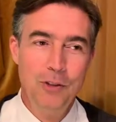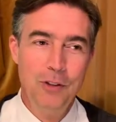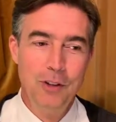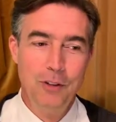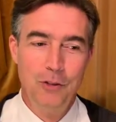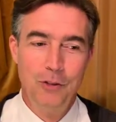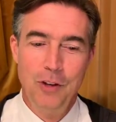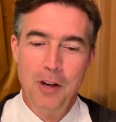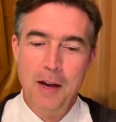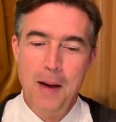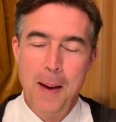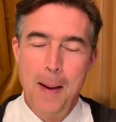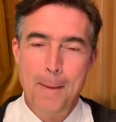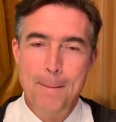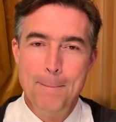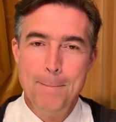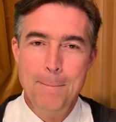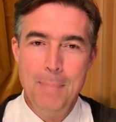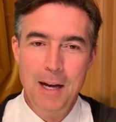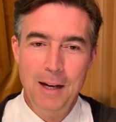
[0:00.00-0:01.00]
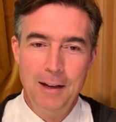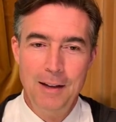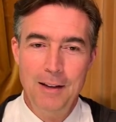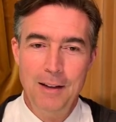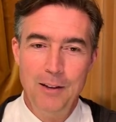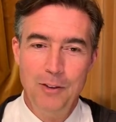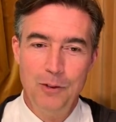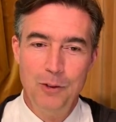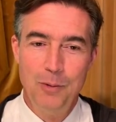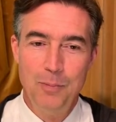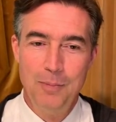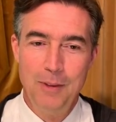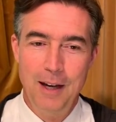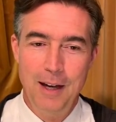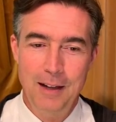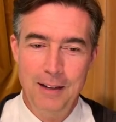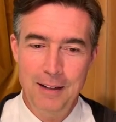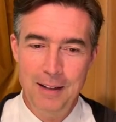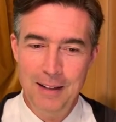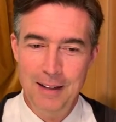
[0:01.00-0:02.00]
this mechanism
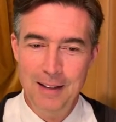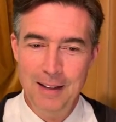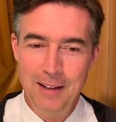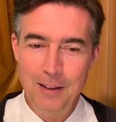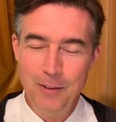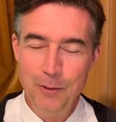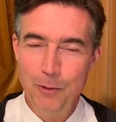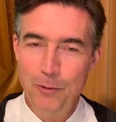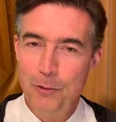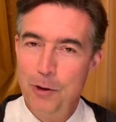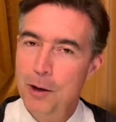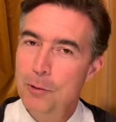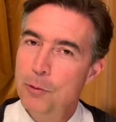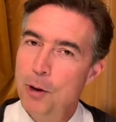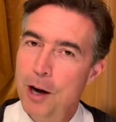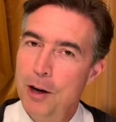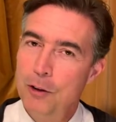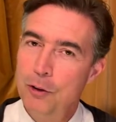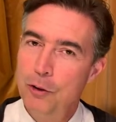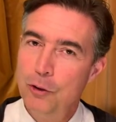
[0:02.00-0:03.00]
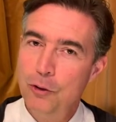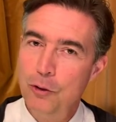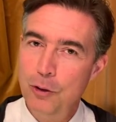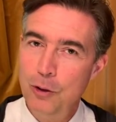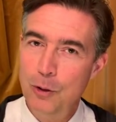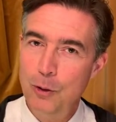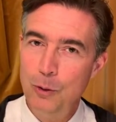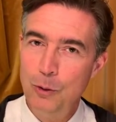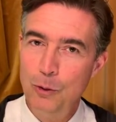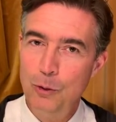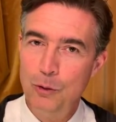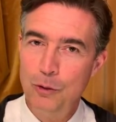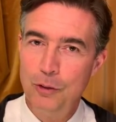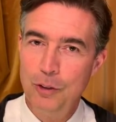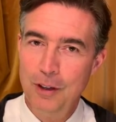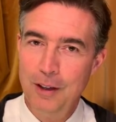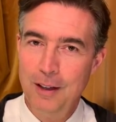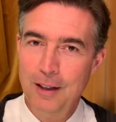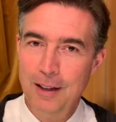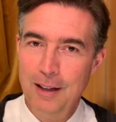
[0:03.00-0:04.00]
that Fred Rogers used.
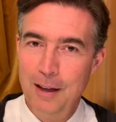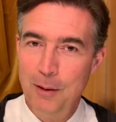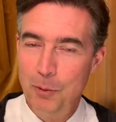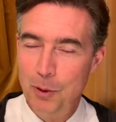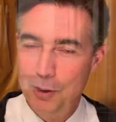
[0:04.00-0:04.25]
It